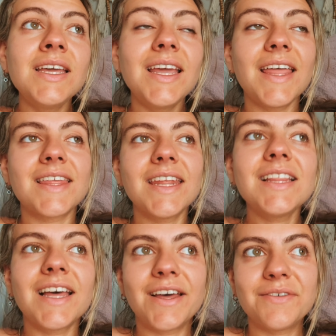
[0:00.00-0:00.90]
then I
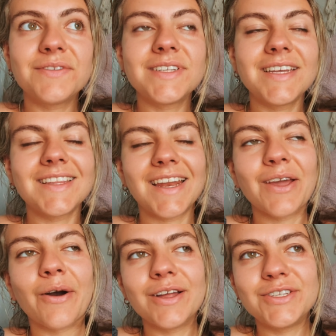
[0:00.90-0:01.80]
left, and then I
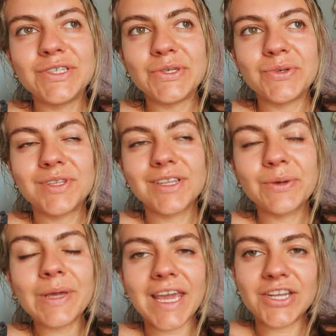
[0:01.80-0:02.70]
got to the
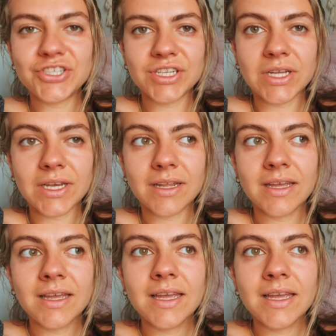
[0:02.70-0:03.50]
location,